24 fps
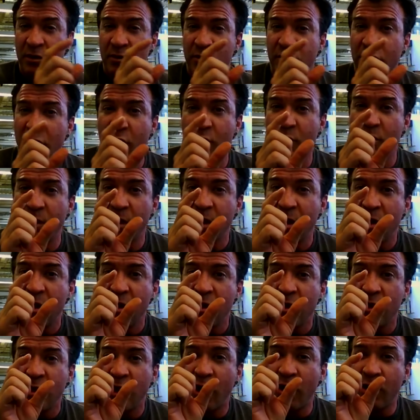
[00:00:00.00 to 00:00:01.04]
So,
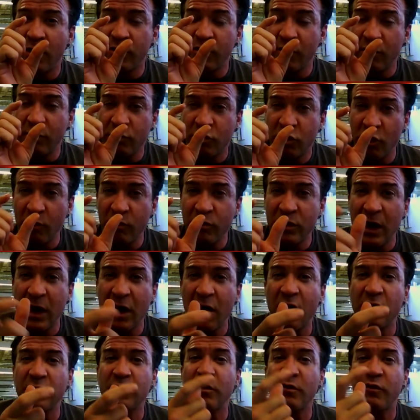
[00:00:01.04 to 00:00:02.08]
although
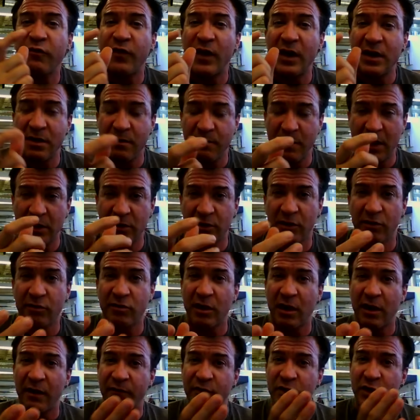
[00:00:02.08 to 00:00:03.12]
Jose Aldo's
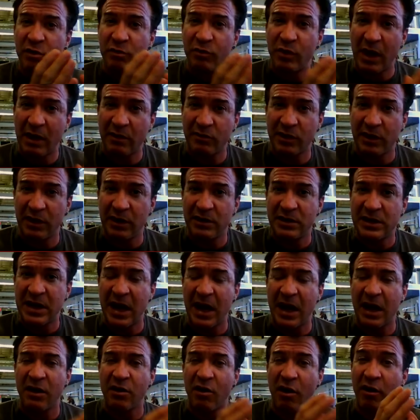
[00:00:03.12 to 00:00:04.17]
fundamentals of
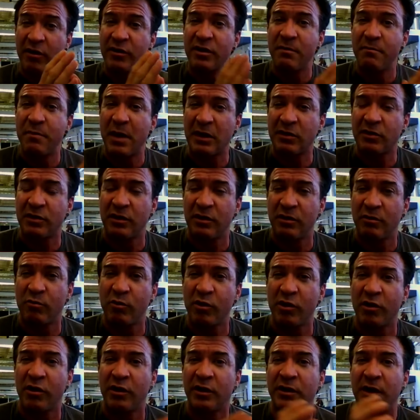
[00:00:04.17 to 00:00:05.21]
2010 are the best in the
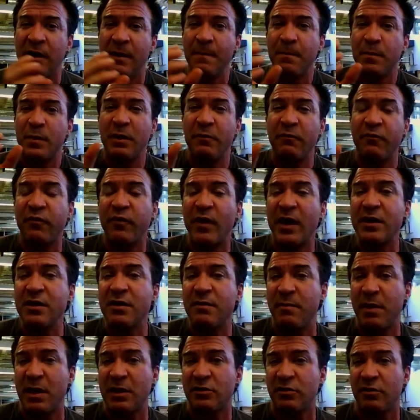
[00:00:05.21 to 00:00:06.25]
world, the
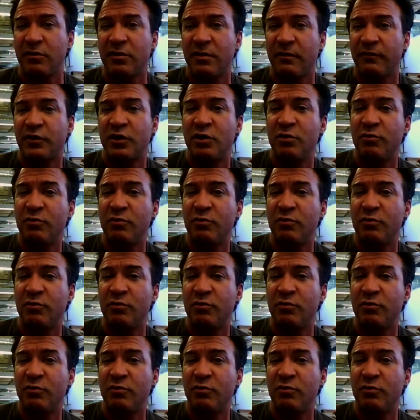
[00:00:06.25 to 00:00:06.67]
fundamentals of